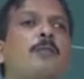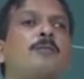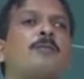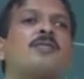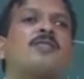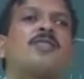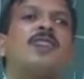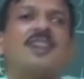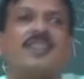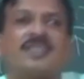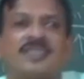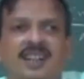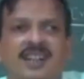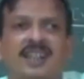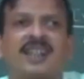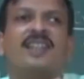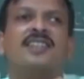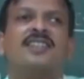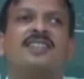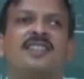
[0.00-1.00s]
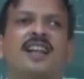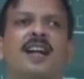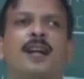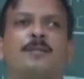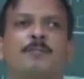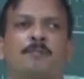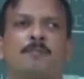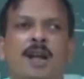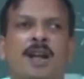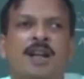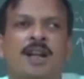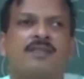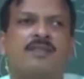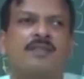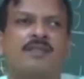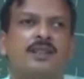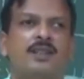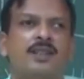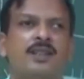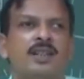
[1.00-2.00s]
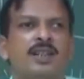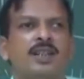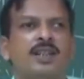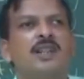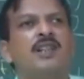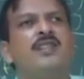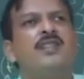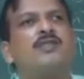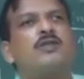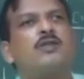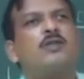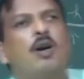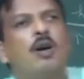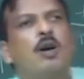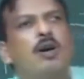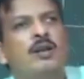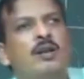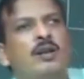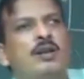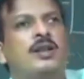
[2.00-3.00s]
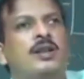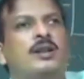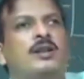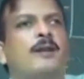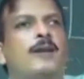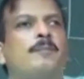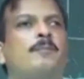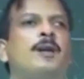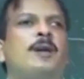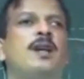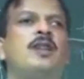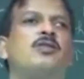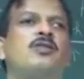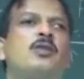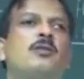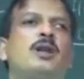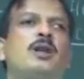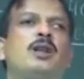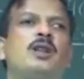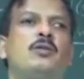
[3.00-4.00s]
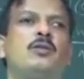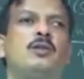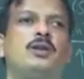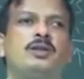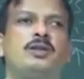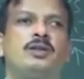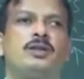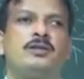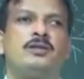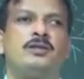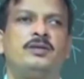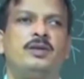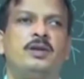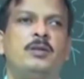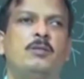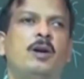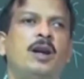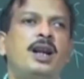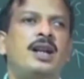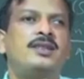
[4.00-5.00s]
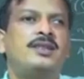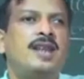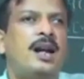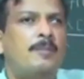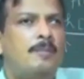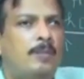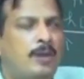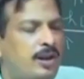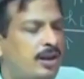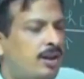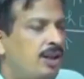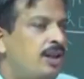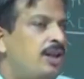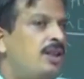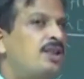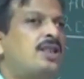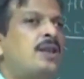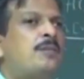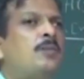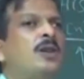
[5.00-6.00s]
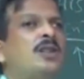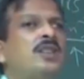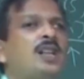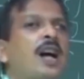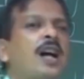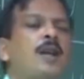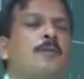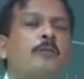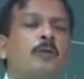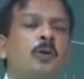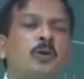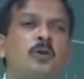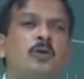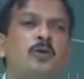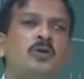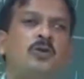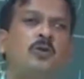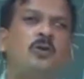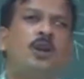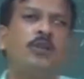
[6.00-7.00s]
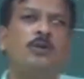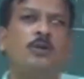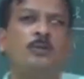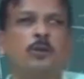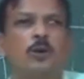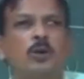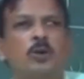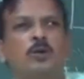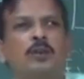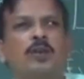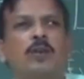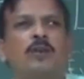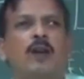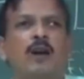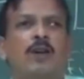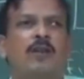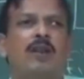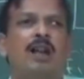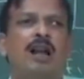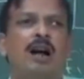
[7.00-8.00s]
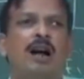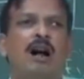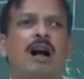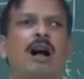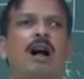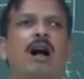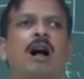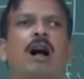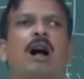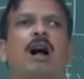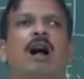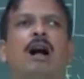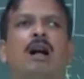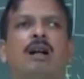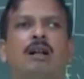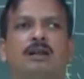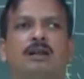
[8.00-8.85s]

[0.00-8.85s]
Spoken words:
obstruction is take place is called the place of articulation. For example, suppose I want to produce the vowel a.